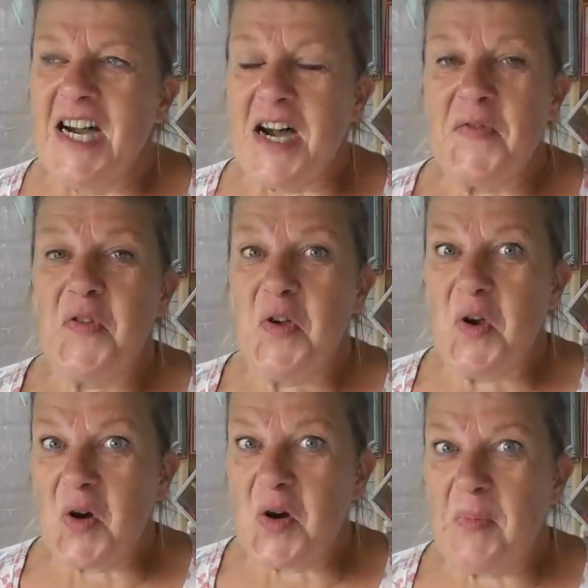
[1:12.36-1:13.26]
I've
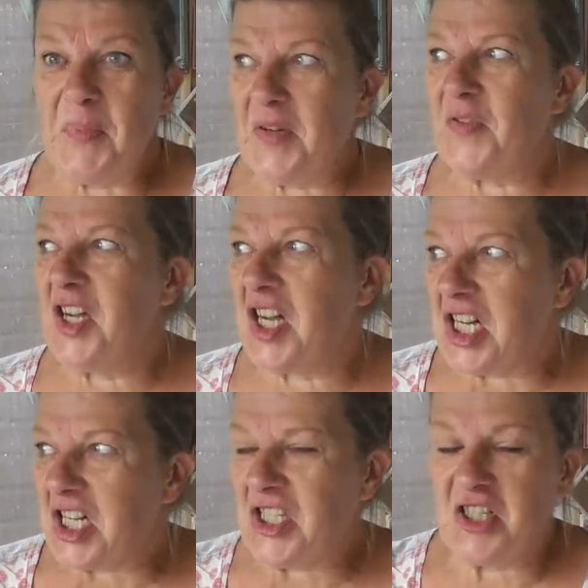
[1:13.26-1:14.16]
got a bit of an
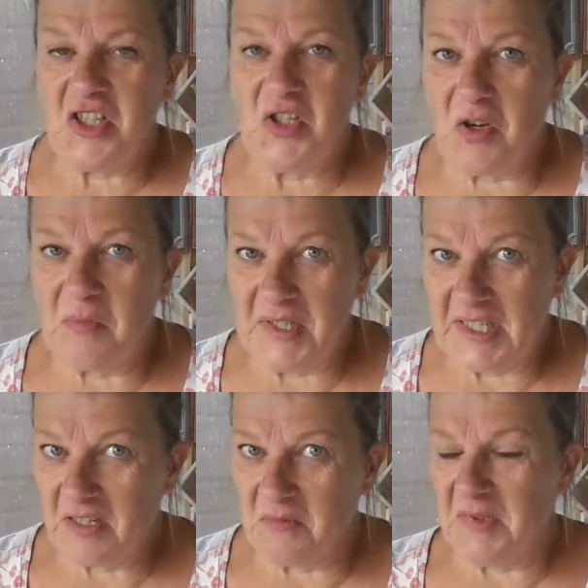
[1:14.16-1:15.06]
urgent job to
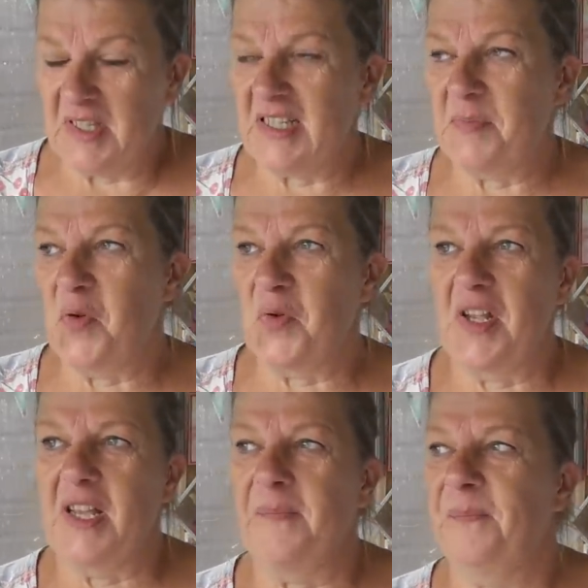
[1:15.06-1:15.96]
get on with this
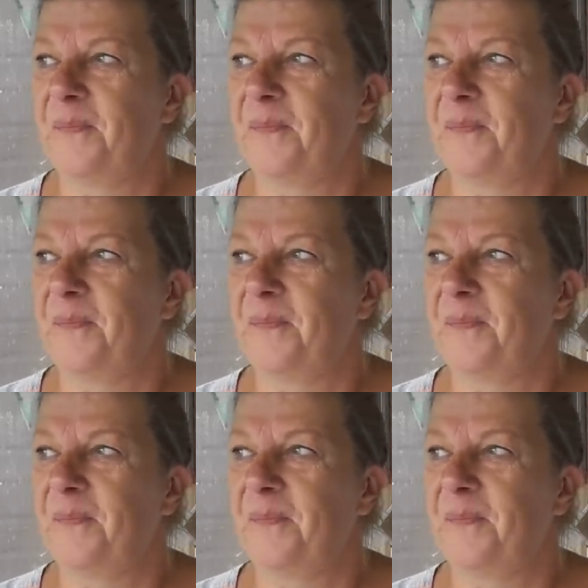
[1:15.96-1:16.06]
morning,